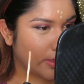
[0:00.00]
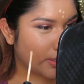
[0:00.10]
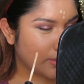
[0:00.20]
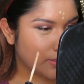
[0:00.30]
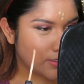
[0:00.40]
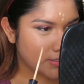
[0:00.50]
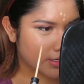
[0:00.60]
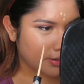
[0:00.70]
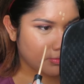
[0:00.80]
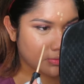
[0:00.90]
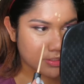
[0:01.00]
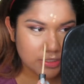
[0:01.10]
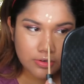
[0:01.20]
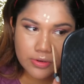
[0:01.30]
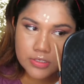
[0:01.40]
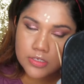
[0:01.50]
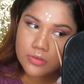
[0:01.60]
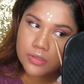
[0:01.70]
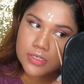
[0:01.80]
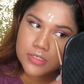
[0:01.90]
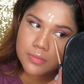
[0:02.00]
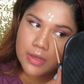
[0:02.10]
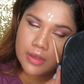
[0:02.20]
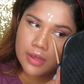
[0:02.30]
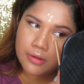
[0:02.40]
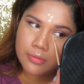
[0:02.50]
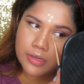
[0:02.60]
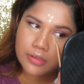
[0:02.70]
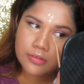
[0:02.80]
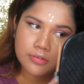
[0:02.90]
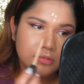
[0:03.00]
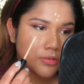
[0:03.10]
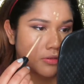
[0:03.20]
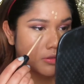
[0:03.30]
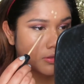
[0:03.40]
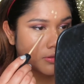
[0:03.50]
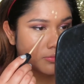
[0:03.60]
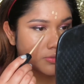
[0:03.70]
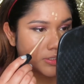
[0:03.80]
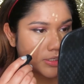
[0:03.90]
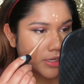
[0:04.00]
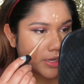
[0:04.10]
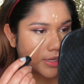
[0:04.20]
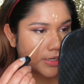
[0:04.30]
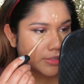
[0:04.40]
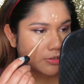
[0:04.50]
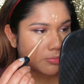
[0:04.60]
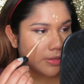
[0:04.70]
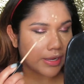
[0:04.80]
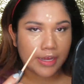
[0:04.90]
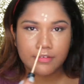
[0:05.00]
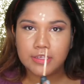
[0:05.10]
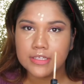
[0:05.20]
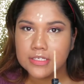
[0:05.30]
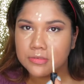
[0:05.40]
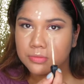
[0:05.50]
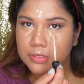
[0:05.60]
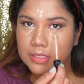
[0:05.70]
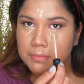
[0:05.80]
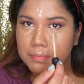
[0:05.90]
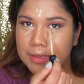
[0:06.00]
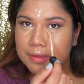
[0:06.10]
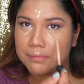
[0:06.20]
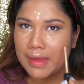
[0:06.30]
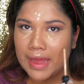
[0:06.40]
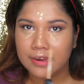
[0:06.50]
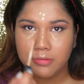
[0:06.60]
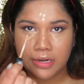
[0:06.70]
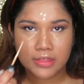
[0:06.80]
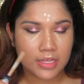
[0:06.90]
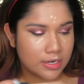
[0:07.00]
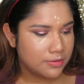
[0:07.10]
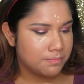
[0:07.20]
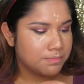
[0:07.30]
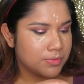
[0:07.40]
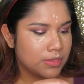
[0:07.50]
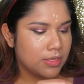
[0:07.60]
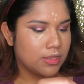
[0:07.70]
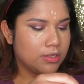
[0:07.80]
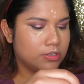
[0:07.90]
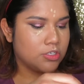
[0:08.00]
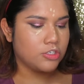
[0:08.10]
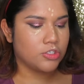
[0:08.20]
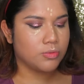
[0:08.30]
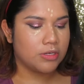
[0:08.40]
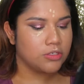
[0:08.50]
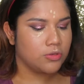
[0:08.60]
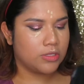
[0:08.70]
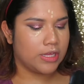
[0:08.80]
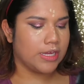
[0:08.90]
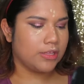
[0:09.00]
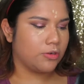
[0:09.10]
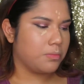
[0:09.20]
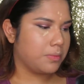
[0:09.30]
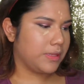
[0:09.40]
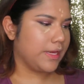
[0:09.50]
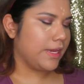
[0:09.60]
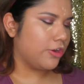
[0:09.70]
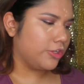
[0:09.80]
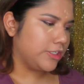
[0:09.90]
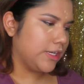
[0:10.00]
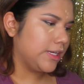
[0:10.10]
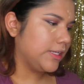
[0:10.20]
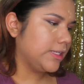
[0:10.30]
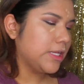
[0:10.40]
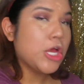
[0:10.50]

And I wasn't going to do this, but I will. Just gonna add a little bit. I have like this really big bag right there, so I just want to do like a little play on the